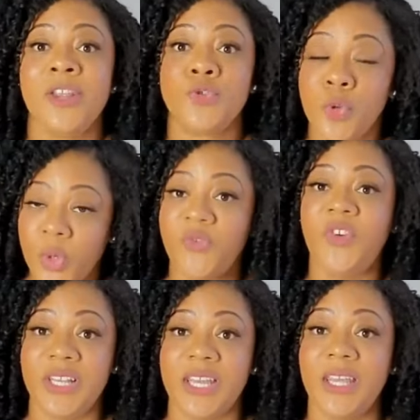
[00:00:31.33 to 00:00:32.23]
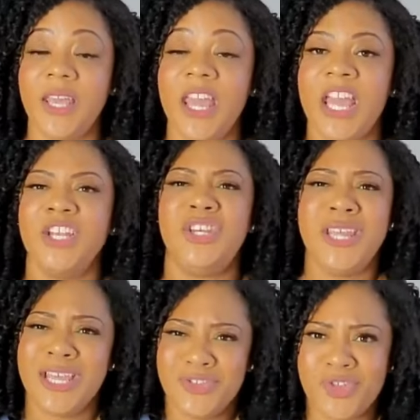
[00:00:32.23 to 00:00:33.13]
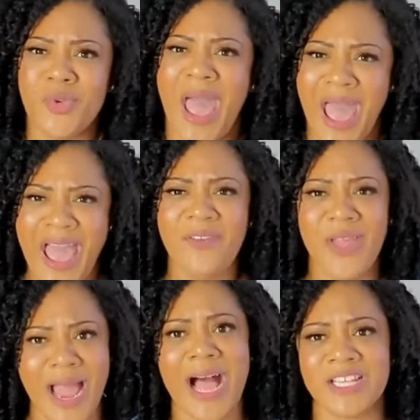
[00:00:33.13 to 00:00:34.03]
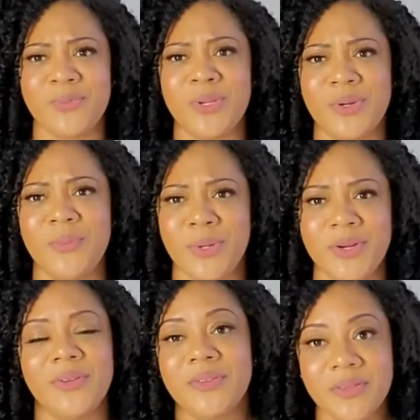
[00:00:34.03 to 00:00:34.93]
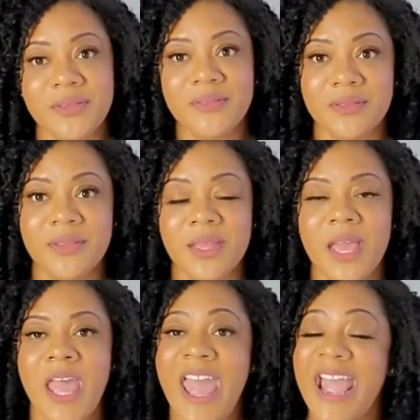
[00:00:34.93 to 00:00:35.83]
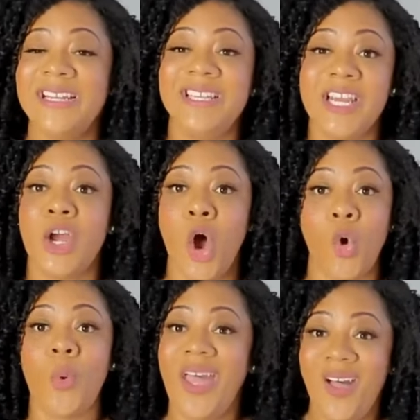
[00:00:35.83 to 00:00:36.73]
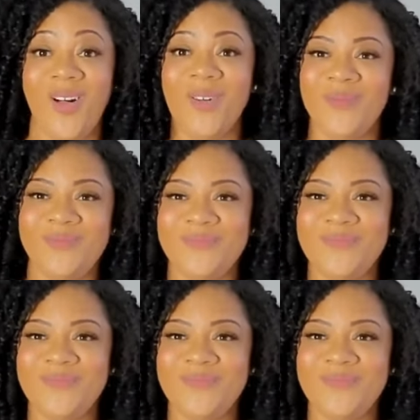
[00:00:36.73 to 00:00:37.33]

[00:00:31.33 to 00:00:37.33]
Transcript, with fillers: Truthfully, did you have a hospital birth? And did it go well?